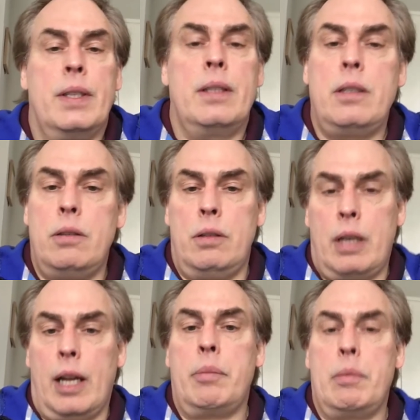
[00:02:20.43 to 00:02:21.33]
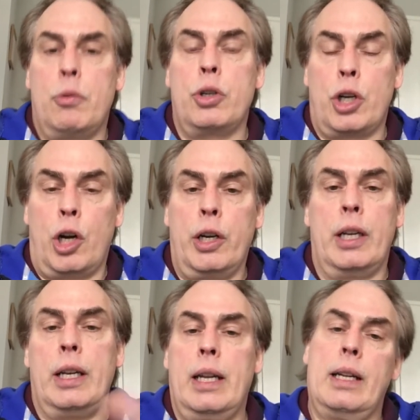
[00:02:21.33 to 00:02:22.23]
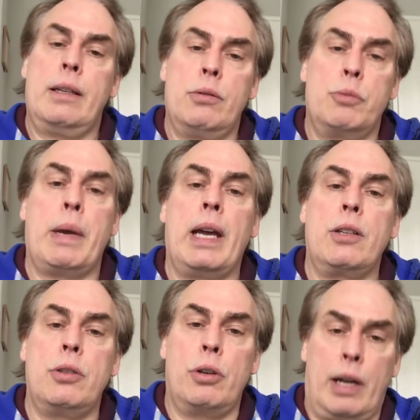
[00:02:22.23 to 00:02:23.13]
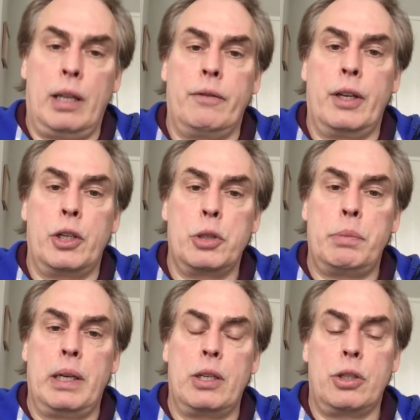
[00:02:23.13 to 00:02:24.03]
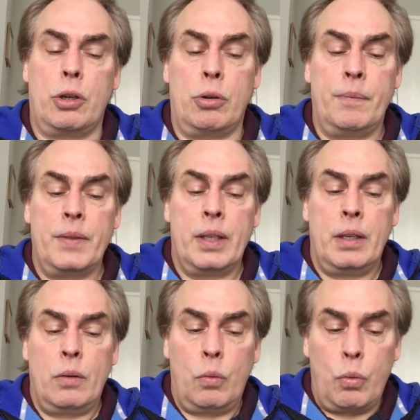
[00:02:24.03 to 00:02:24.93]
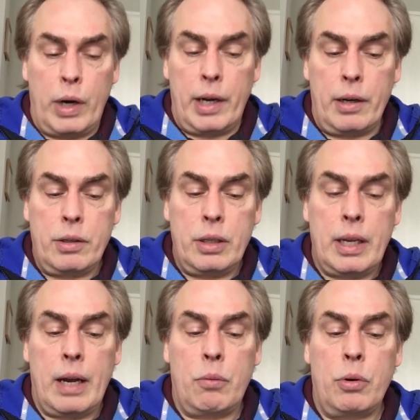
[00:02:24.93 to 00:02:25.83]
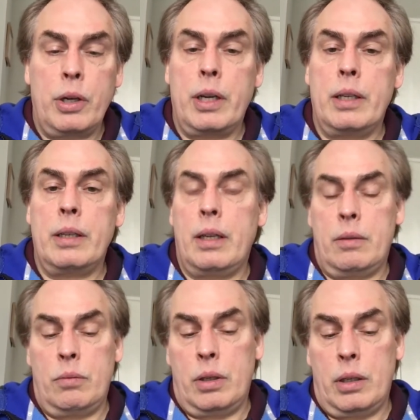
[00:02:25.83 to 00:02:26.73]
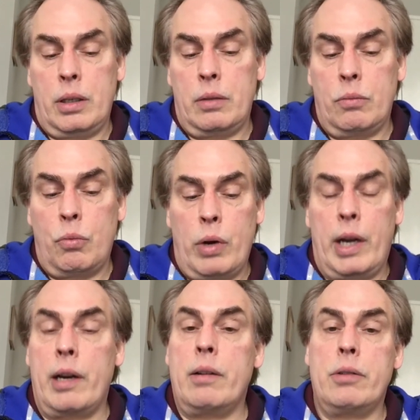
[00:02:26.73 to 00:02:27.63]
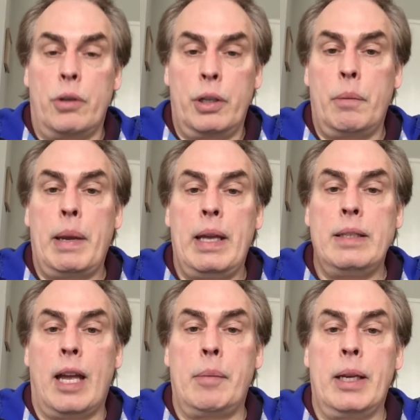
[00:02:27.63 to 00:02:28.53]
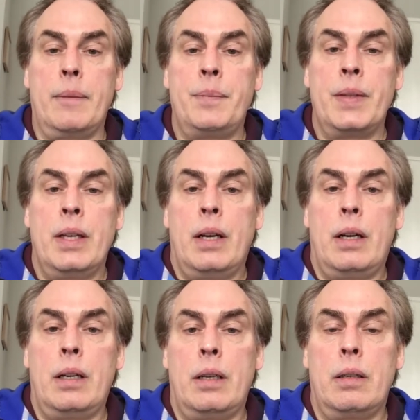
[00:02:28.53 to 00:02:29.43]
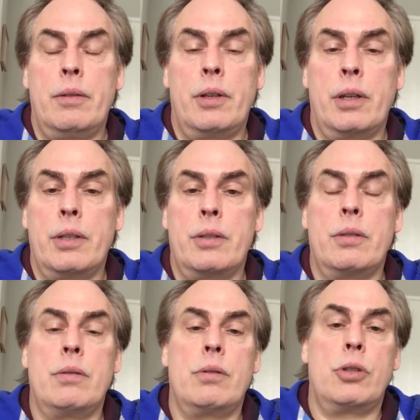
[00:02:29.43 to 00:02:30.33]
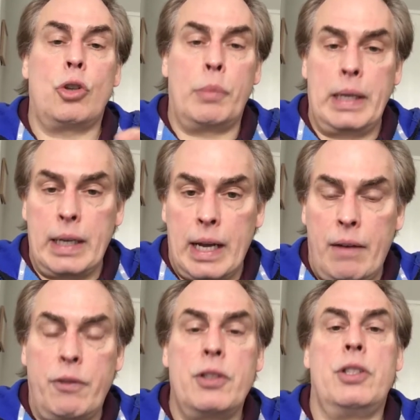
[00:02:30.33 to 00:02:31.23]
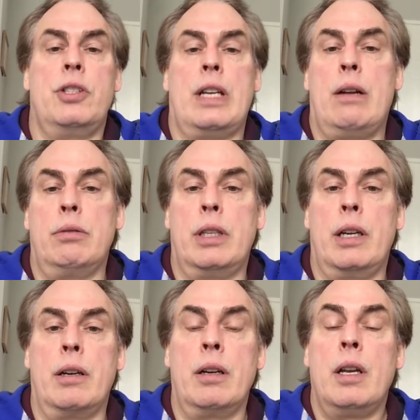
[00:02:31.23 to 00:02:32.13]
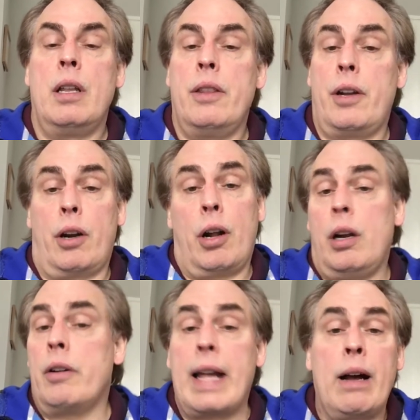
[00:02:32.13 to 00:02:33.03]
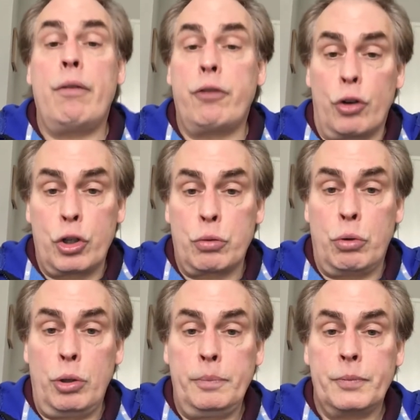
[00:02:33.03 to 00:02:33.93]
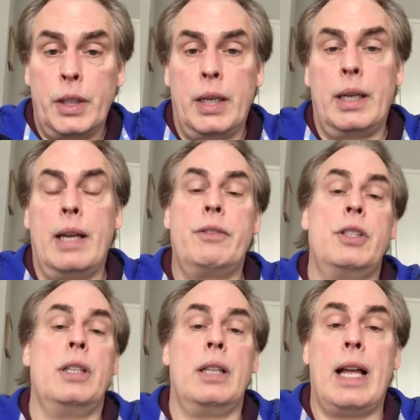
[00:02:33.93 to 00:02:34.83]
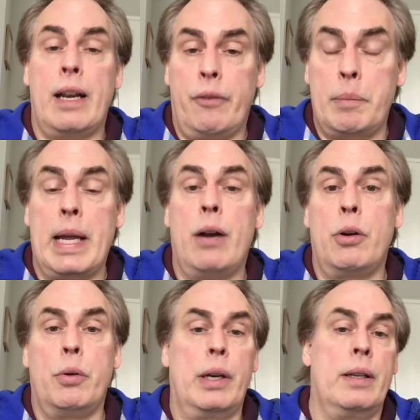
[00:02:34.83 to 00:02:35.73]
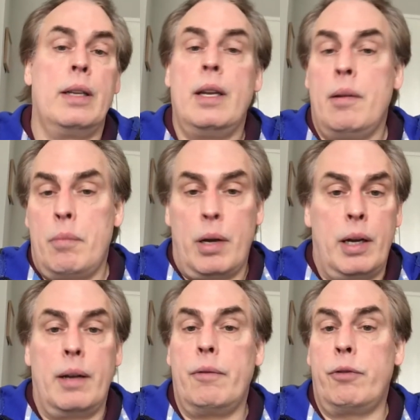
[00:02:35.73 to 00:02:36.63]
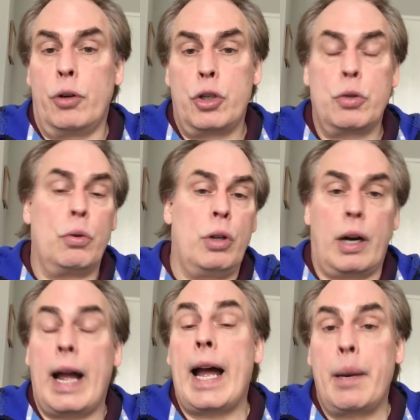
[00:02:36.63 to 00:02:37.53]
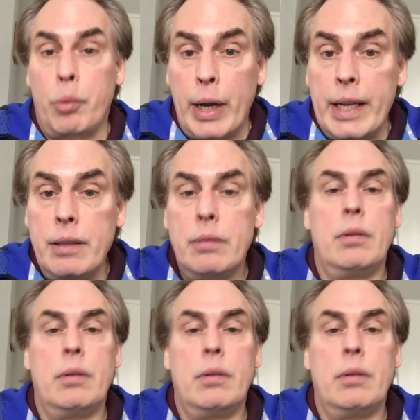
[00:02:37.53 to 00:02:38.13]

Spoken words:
You got to be more targeted. Again, goes back to your elevator speech. So where to network and where during the pandemic. There is so many conferences out there that are all now virtual. I've seen a lot of them now going virtual or hybrid,